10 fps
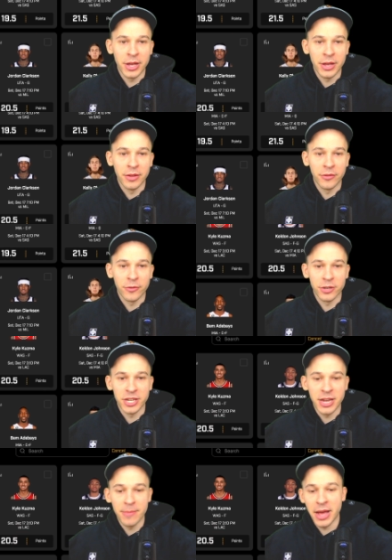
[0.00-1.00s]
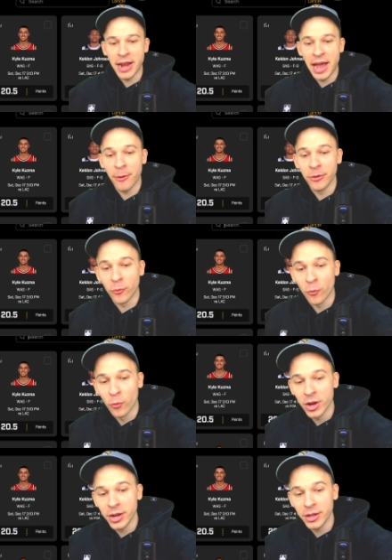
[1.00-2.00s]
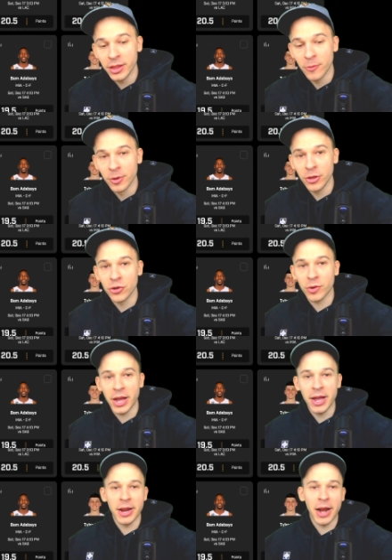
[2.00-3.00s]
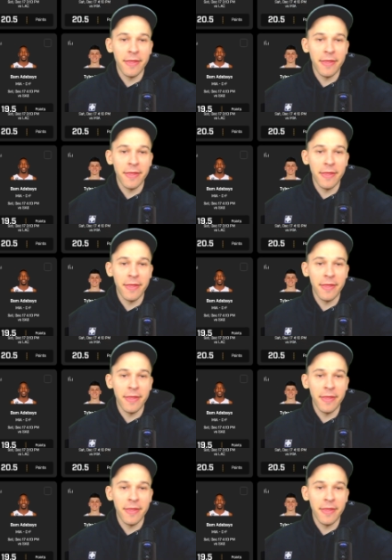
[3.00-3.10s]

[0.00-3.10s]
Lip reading: is for a team that now is really, really shorthanded.